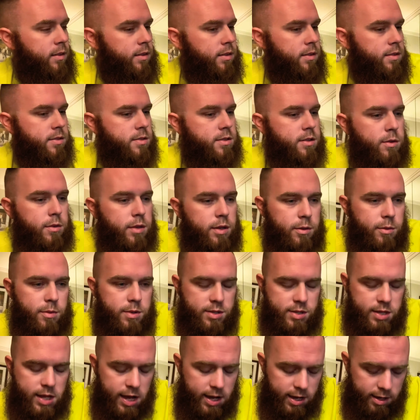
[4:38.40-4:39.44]
So there
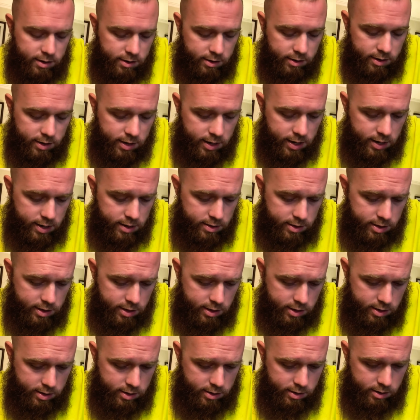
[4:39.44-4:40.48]
was that, and
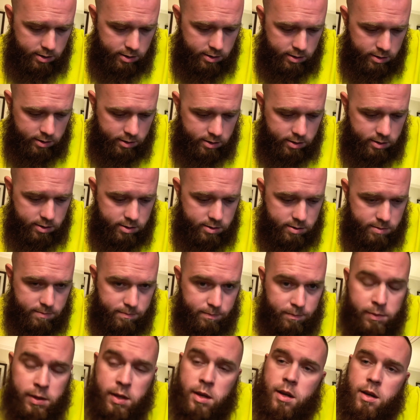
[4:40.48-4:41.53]
then
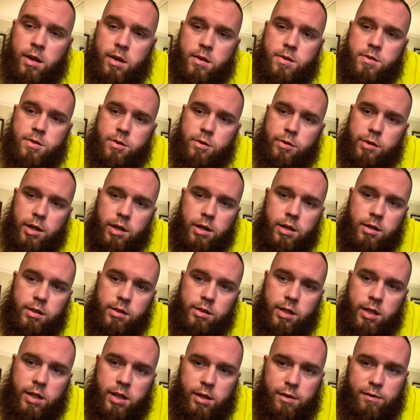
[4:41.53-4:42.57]
so
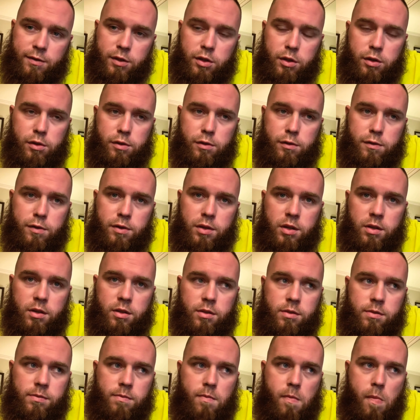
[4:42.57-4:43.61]
currently, if you've
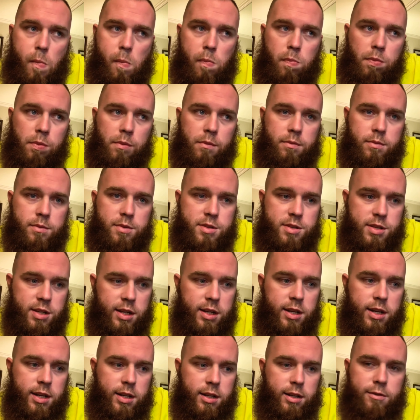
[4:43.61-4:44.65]

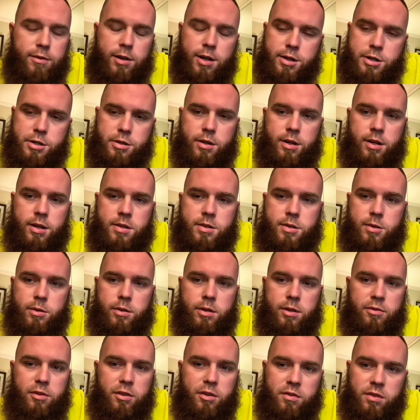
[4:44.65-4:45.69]
seen any of our trucks
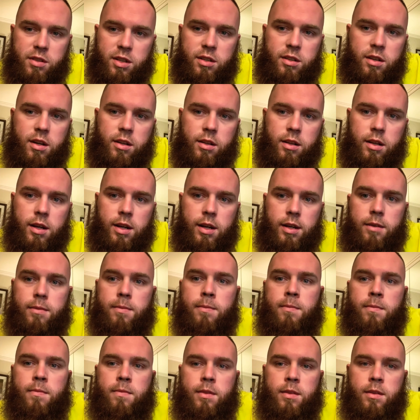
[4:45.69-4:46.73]
or if you've looked online,
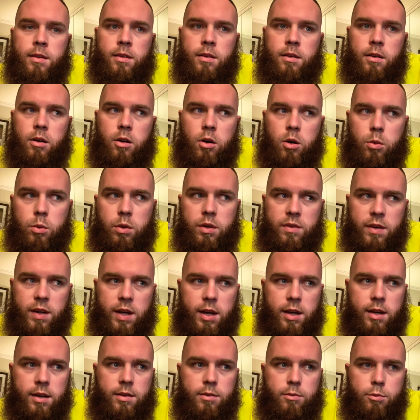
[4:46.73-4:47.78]
all we've
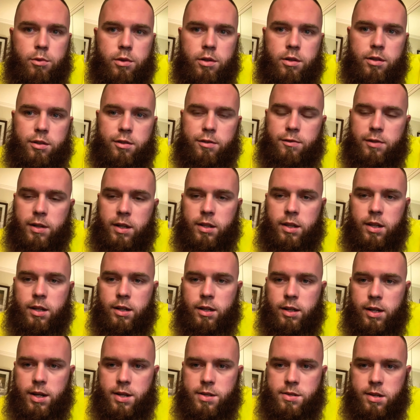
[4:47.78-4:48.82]
had were
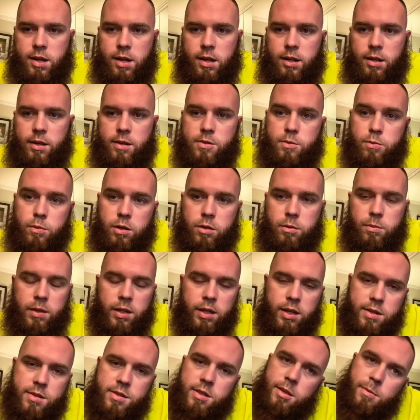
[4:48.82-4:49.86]
Freightliner Cascadias. Well,
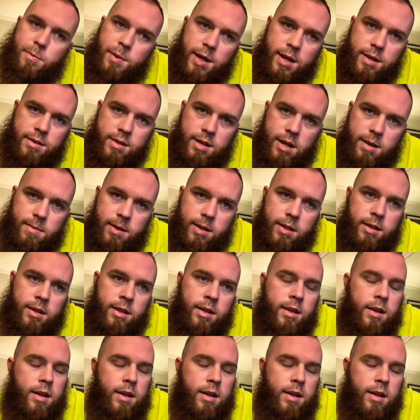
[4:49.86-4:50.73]
because of the pandemic